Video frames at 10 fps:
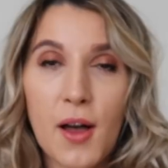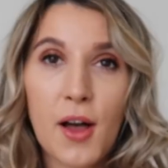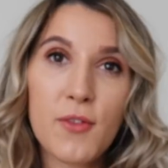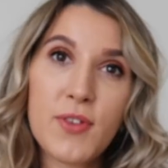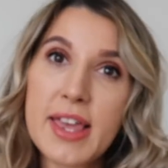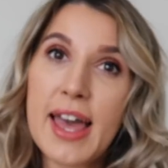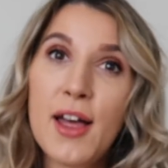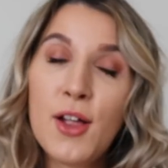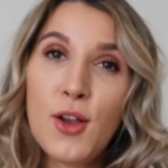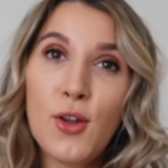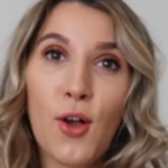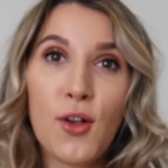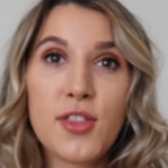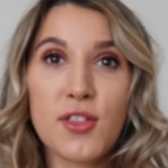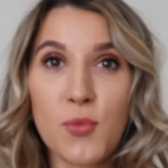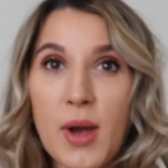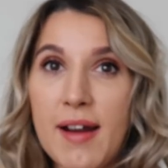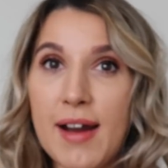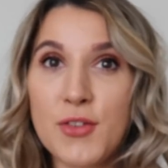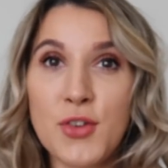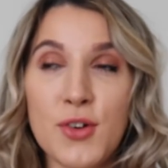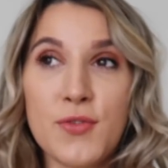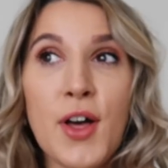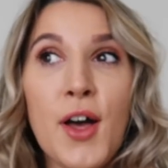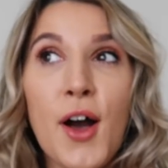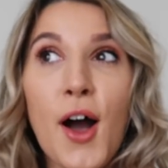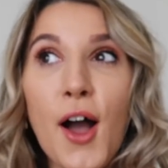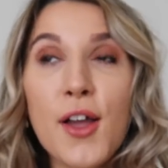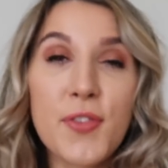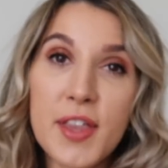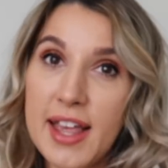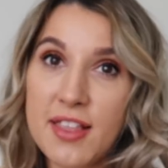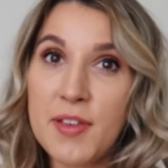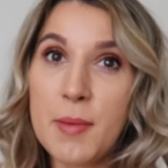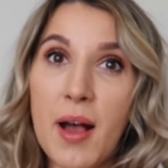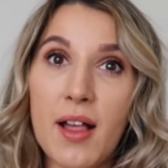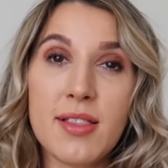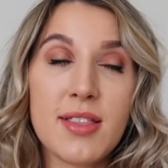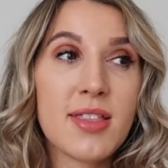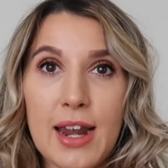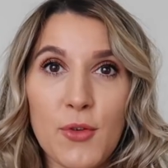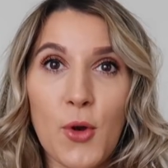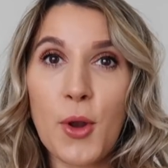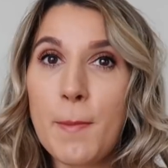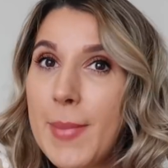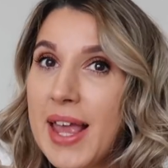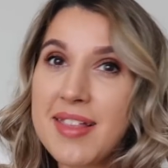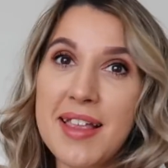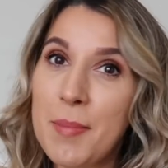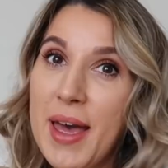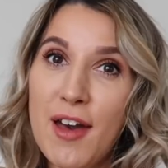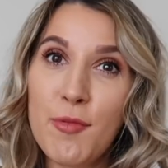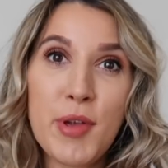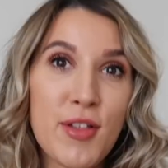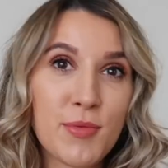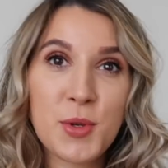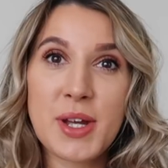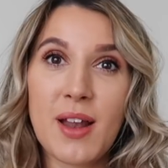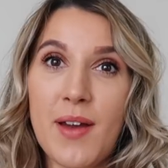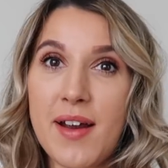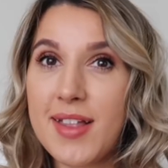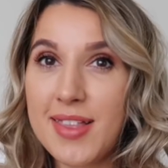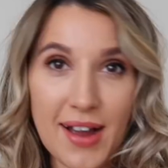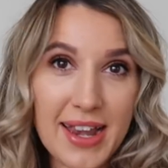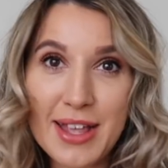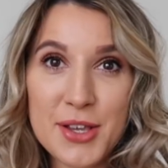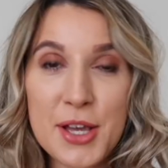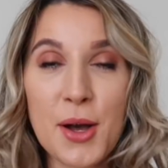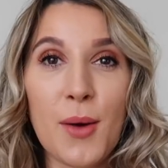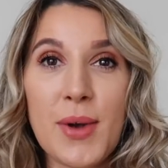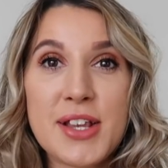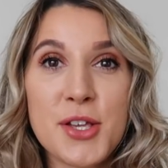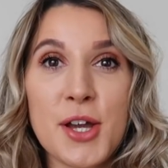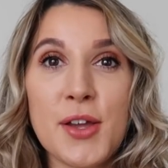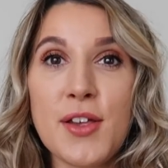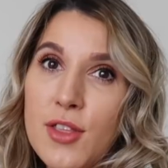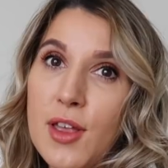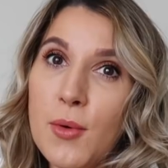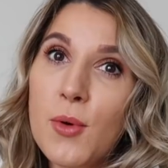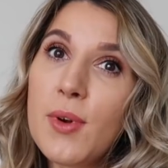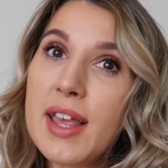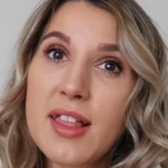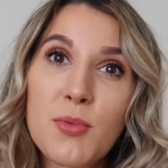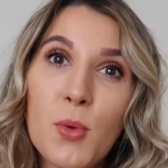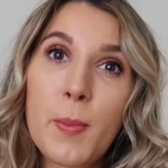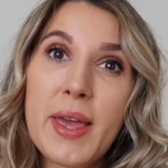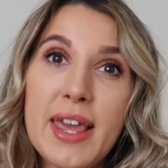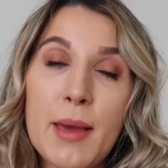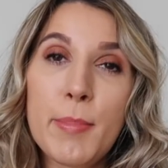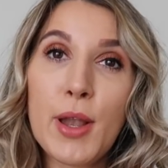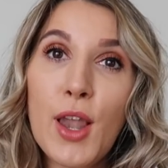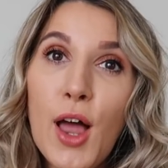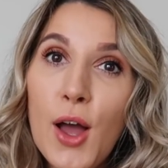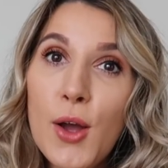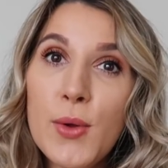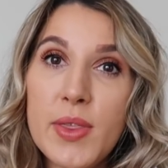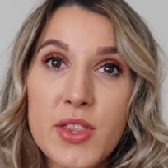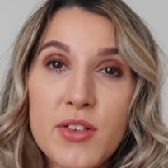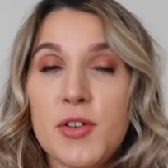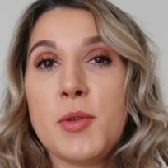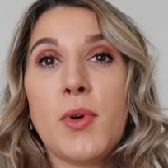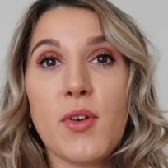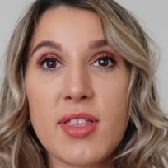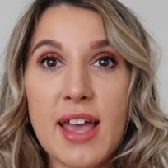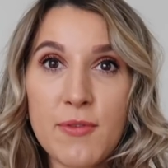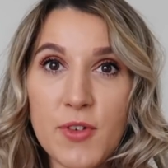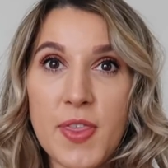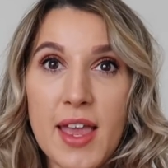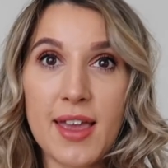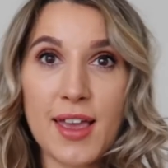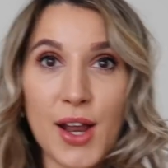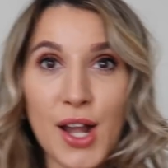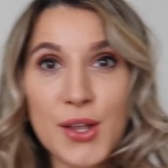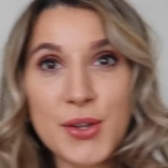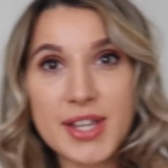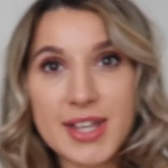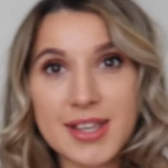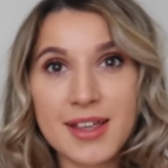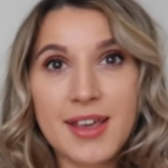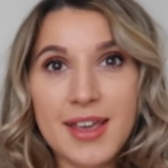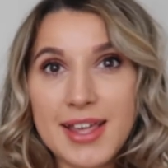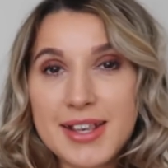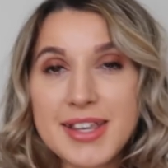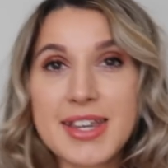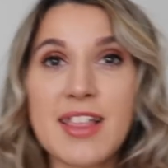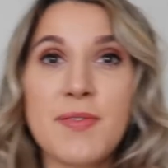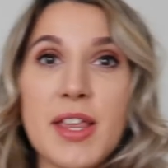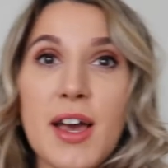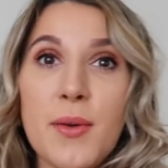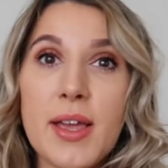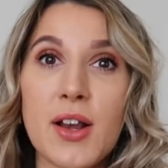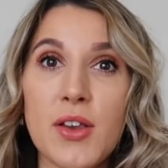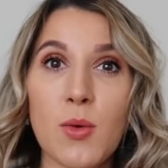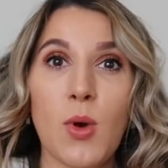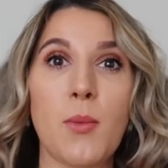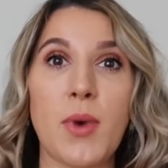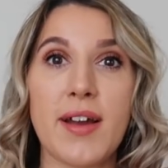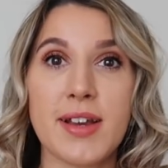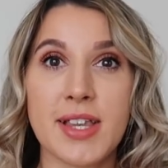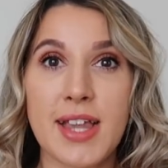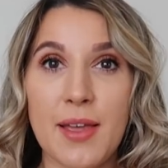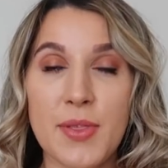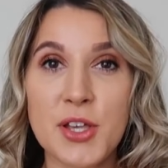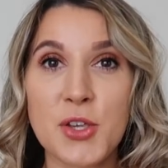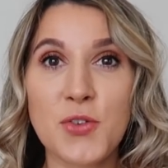that I'll hopefully get lots of wear out of over the next few months, and I've got an amazing pair of boots from Stradivarius that I literally can't wait to show you. So all links will be below in the description box to everything included in today's video, including what I'm wearing today. This